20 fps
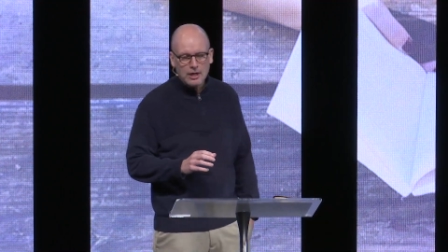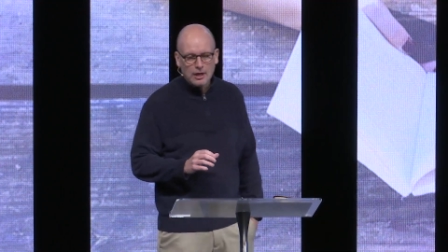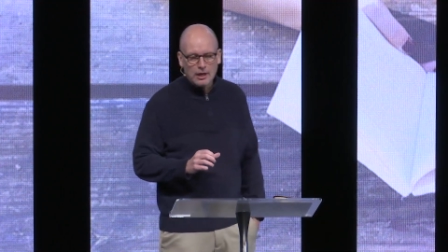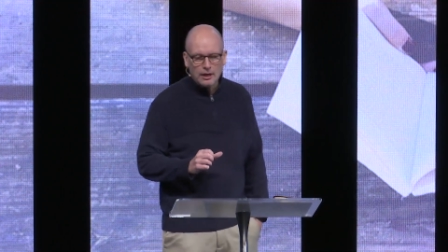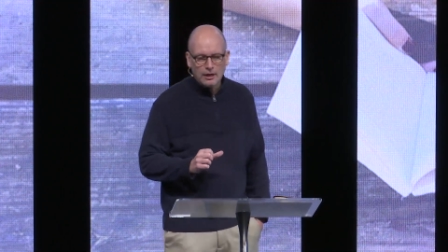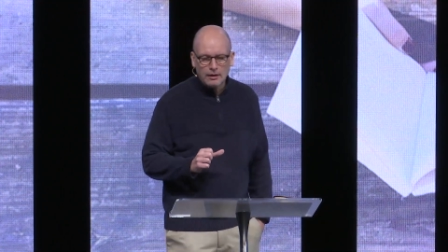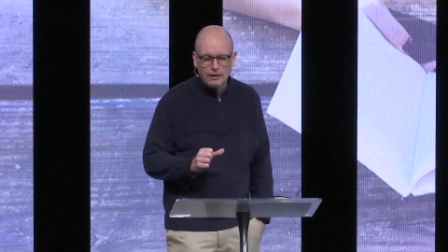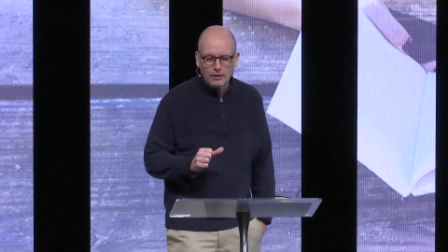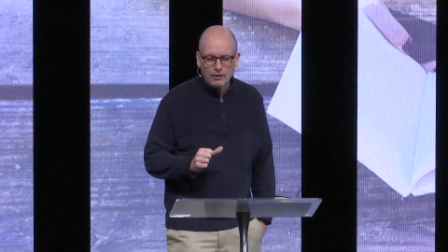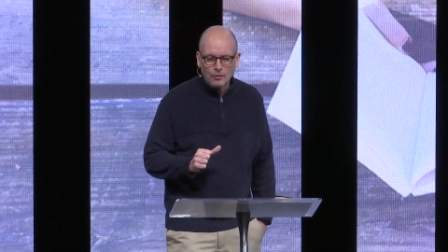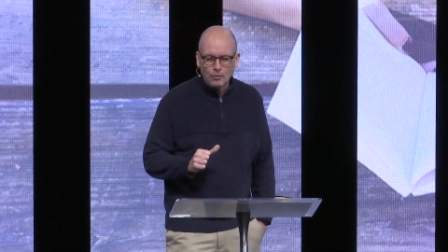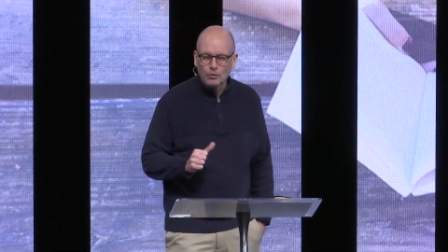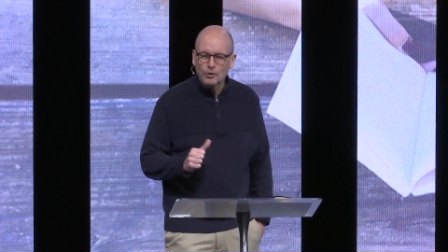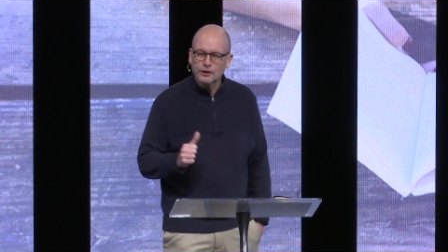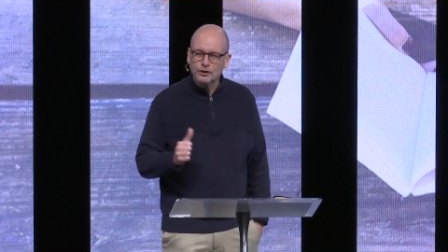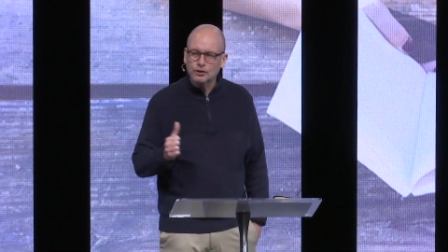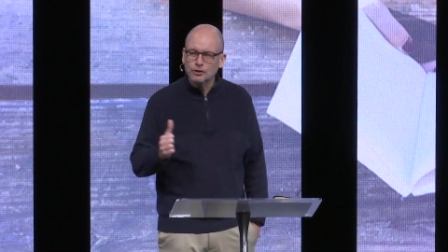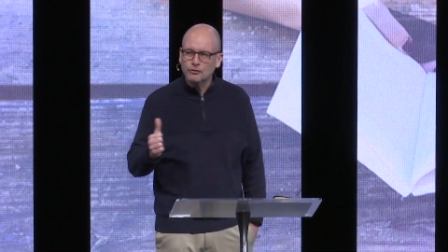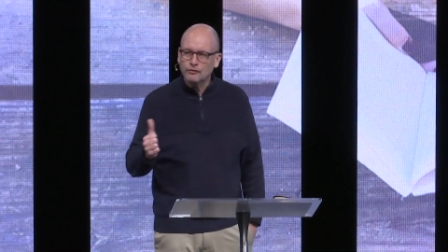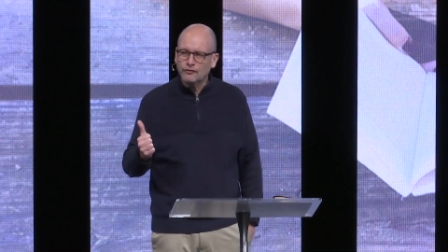Uh,
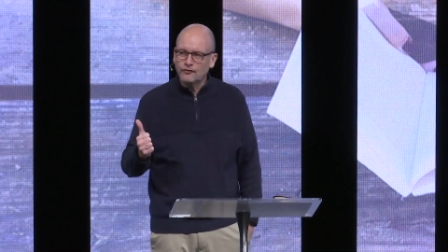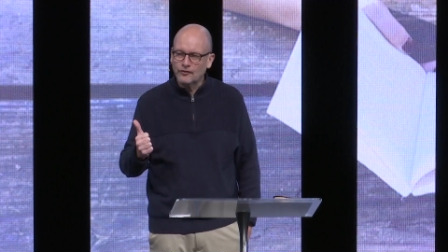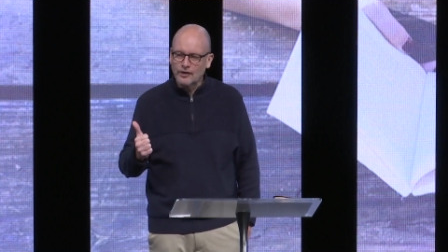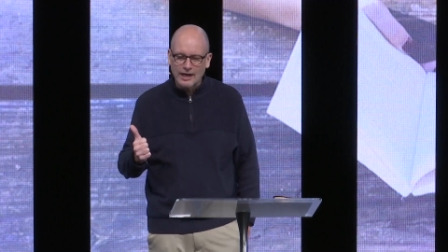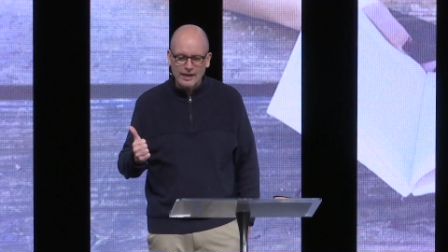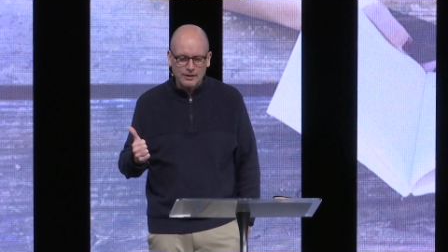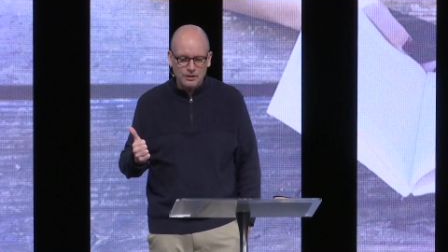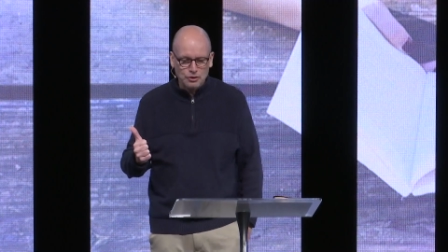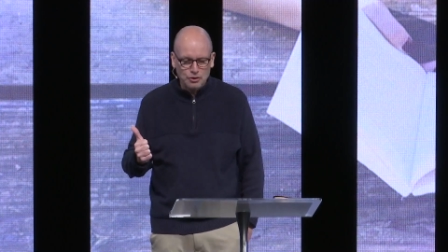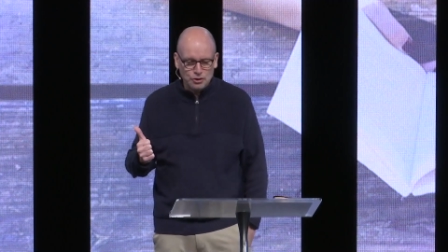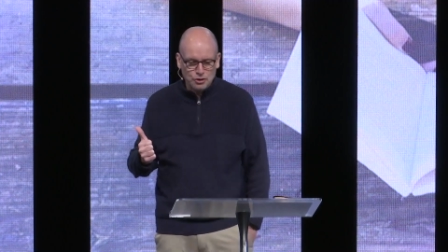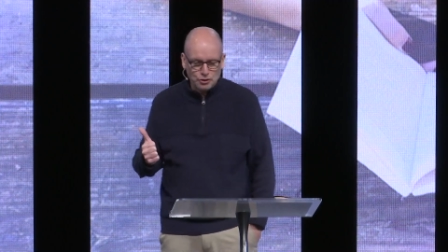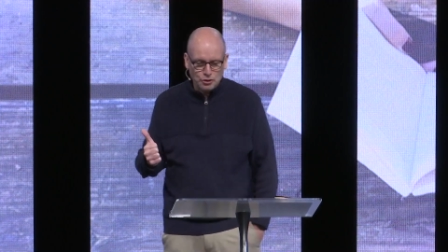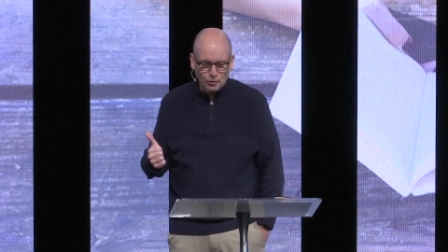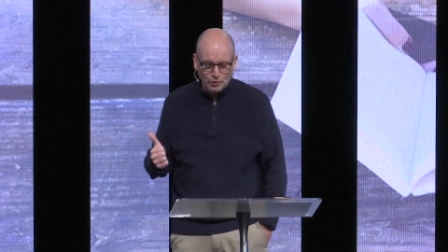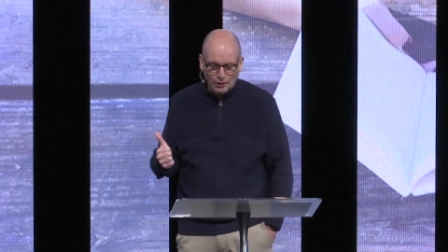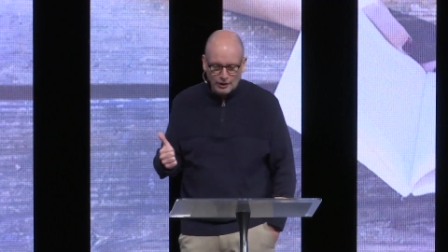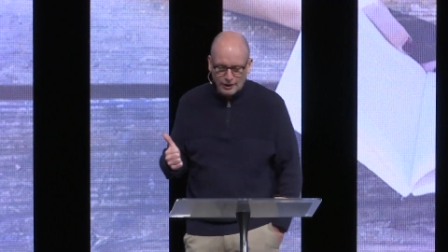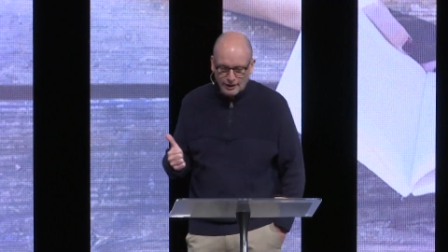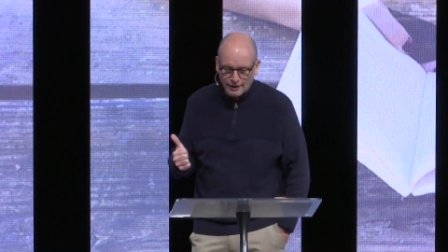when you find
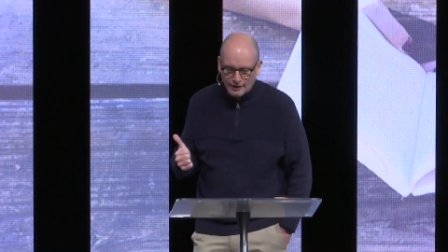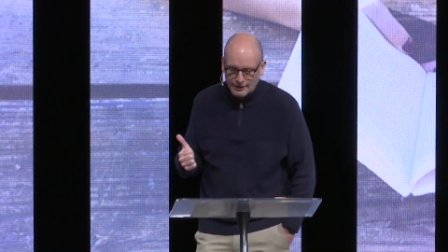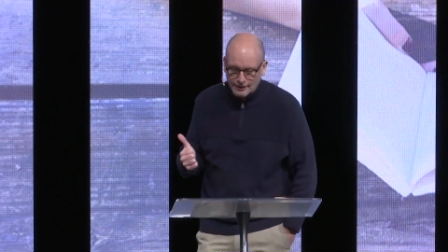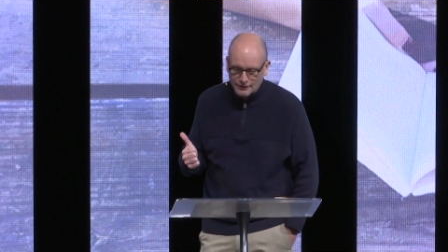joy